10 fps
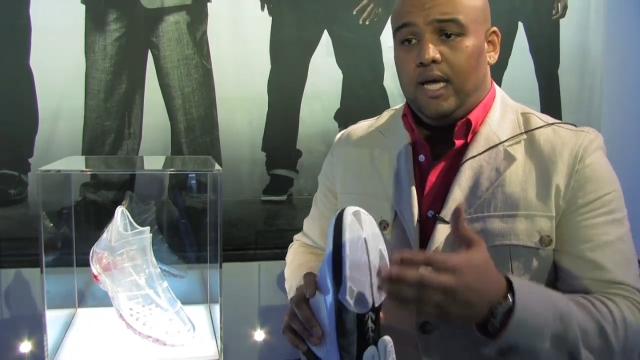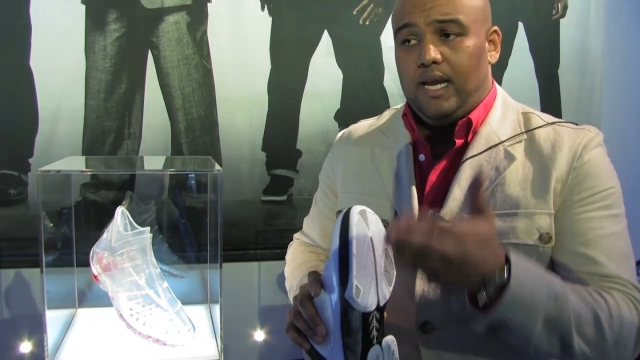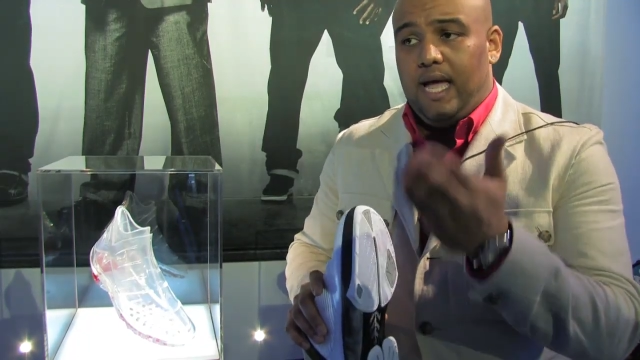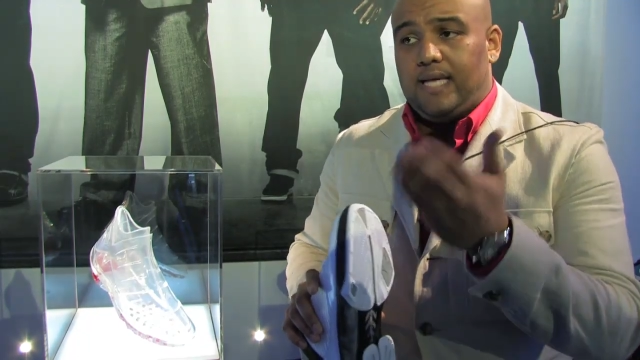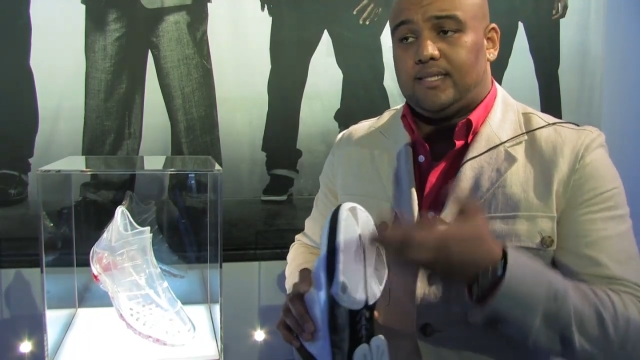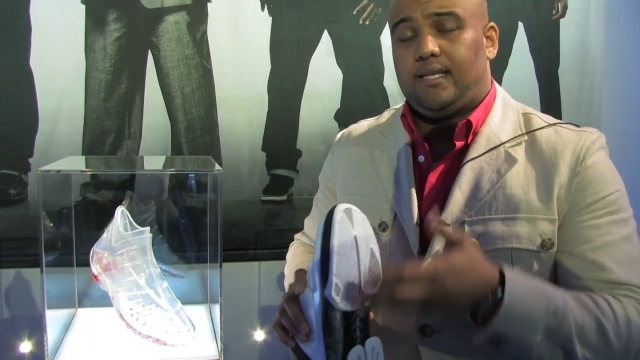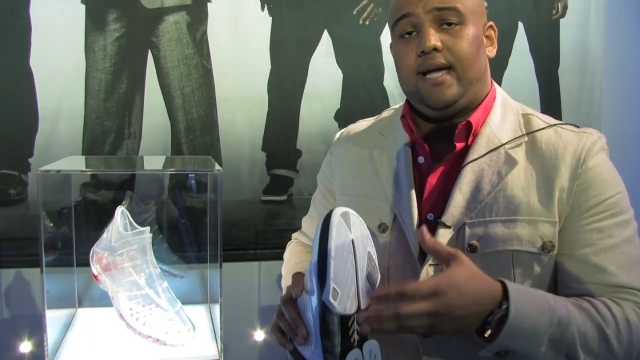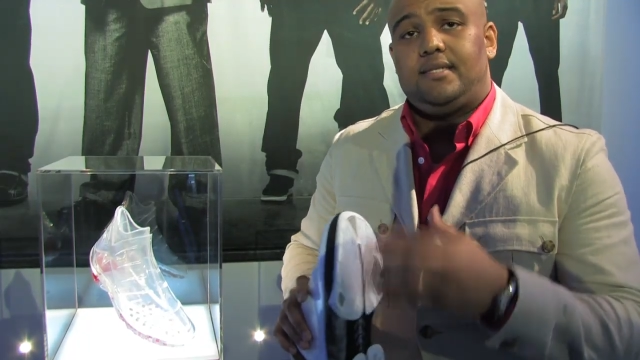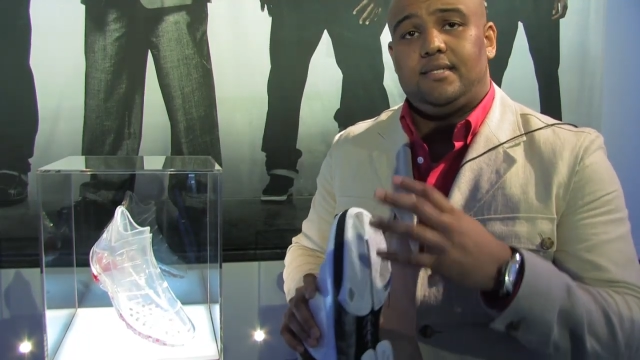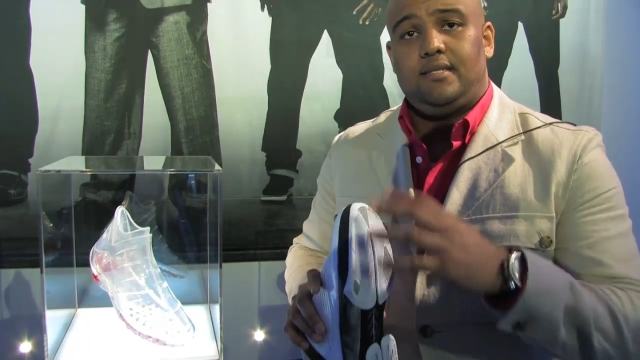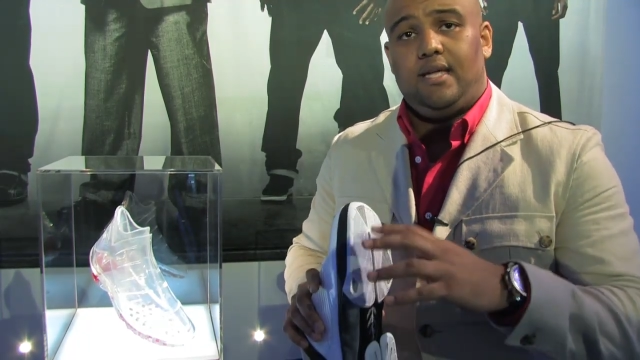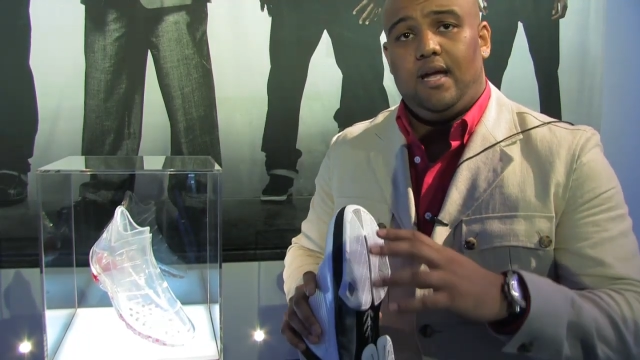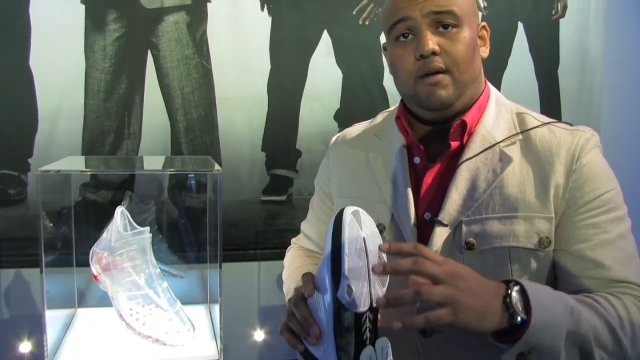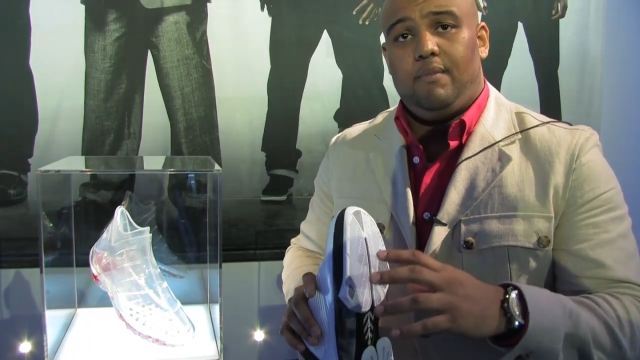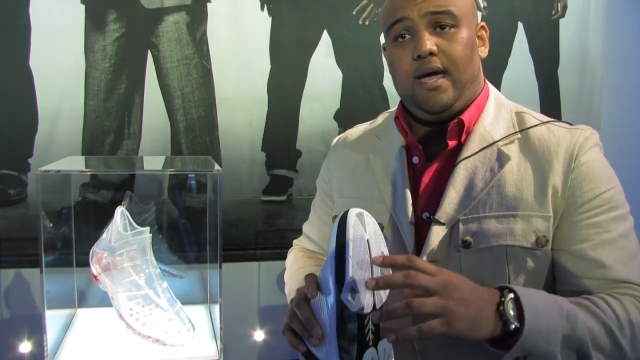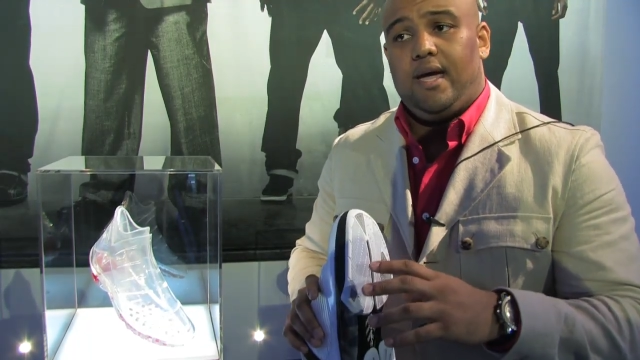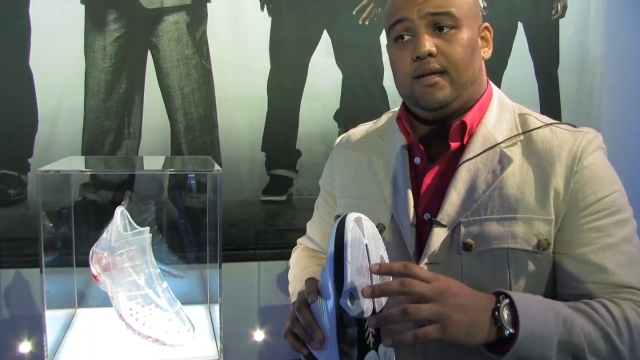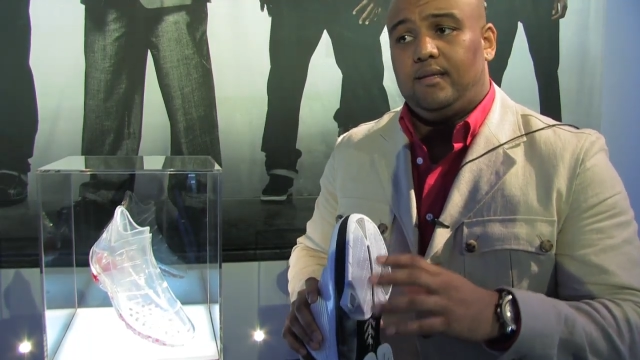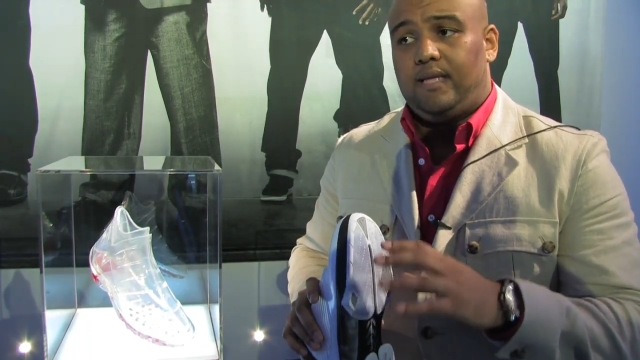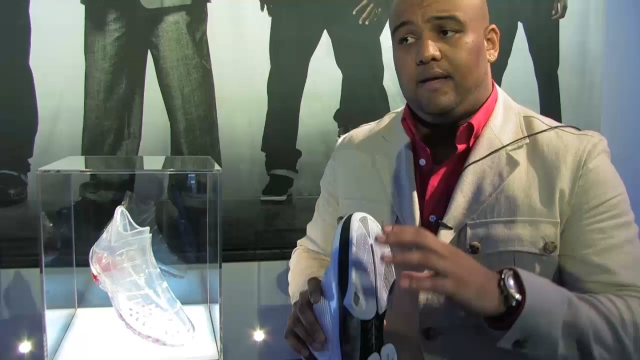and it has slices in the
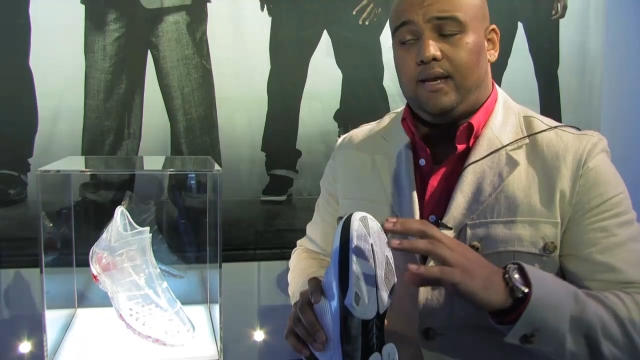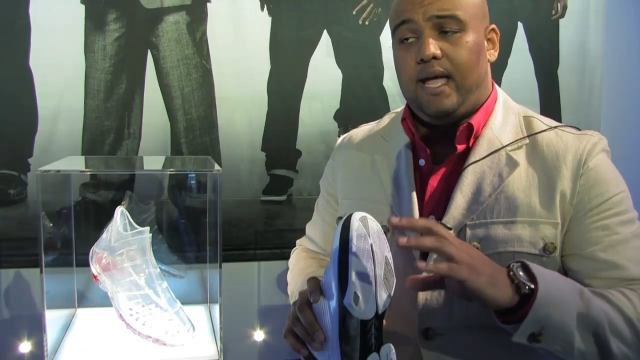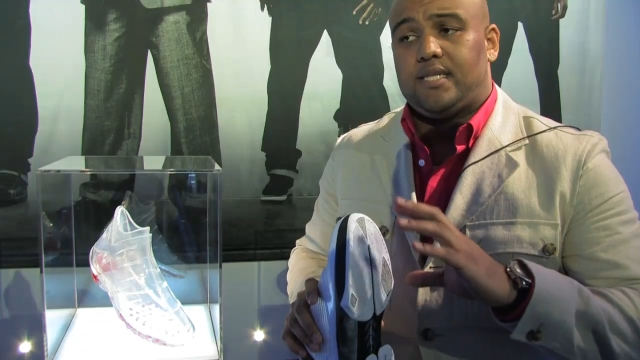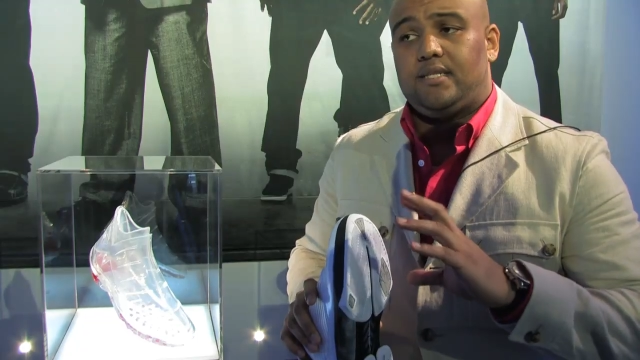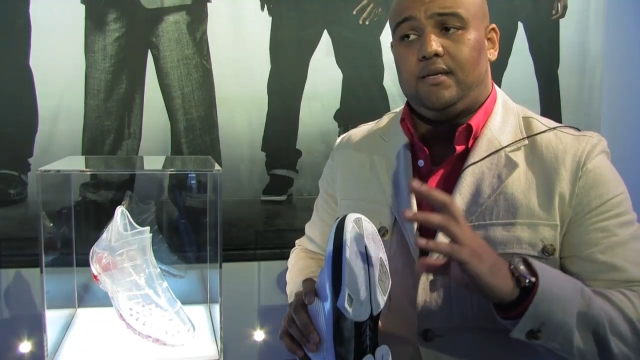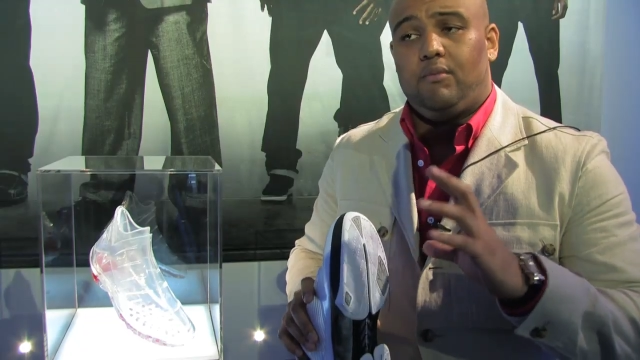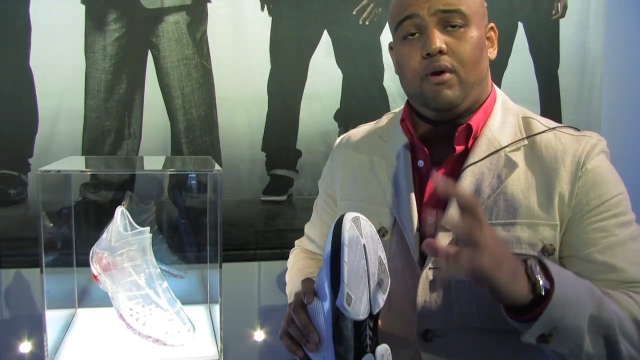airbag that naturally